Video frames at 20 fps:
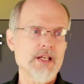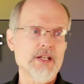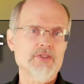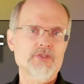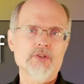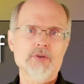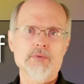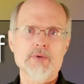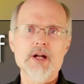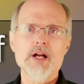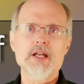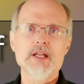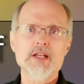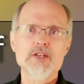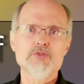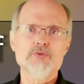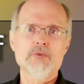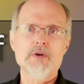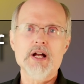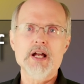He's the right.
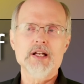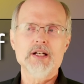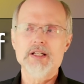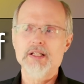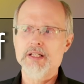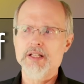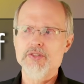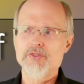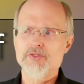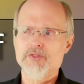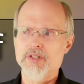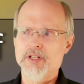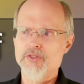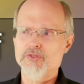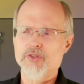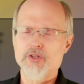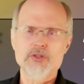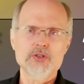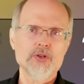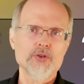He's right, and these
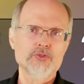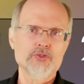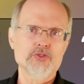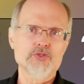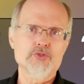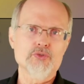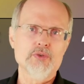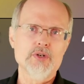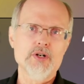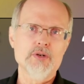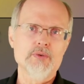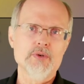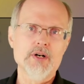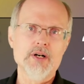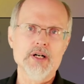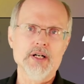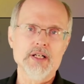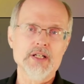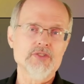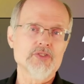these accusers are all wrong.